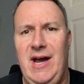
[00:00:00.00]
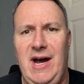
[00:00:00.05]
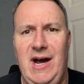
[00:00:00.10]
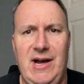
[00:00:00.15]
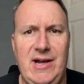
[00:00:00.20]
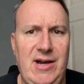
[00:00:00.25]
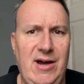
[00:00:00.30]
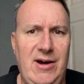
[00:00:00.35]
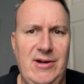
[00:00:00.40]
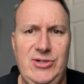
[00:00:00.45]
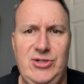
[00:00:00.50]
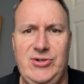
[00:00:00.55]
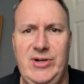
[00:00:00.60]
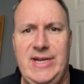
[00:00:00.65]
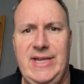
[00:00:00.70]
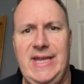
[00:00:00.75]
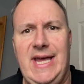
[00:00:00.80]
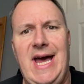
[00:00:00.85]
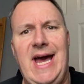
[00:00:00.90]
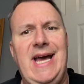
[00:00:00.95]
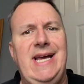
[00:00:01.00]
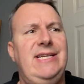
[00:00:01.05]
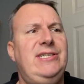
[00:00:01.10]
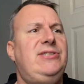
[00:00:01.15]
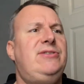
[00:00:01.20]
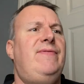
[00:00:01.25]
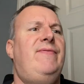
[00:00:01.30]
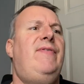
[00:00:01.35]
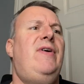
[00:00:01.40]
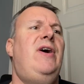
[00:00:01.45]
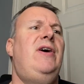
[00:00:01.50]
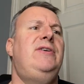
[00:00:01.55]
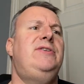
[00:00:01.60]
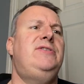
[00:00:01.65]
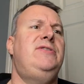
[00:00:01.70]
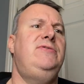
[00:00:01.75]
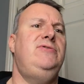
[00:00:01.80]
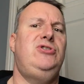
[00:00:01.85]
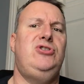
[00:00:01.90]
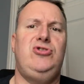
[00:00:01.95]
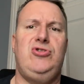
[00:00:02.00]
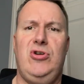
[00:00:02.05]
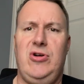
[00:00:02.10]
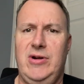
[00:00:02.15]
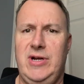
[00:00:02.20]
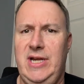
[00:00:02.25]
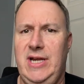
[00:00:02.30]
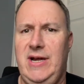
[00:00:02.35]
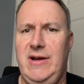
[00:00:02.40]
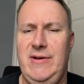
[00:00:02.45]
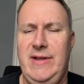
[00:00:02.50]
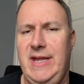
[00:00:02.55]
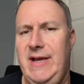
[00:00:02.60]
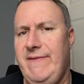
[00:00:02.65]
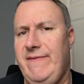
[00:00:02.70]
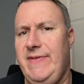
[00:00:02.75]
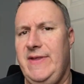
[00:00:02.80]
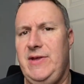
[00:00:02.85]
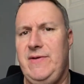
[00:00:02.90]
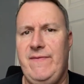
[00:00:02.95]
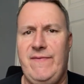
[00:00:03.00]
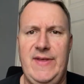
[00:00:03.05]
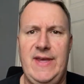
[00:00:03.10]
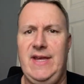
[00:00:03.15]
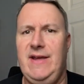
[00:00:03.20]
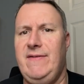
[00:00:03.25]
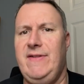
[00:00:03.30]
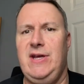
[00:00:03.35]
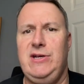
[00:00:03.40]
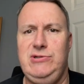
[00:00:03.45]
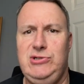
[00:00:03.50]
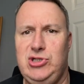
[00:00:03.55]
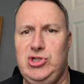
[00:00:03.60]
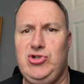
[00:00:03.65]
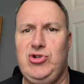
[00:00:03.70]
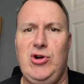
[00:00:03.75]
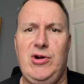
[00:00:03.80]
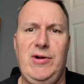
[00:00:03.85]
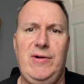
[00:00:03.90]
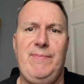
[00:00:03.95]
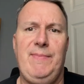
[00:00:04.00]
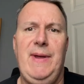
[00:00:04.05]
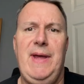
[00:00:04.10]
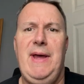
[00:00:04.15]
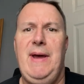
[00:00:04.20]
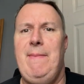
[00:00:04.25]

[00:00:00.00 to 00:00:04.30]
I can't drink that, it's far too strong, you know, and if you think of those strong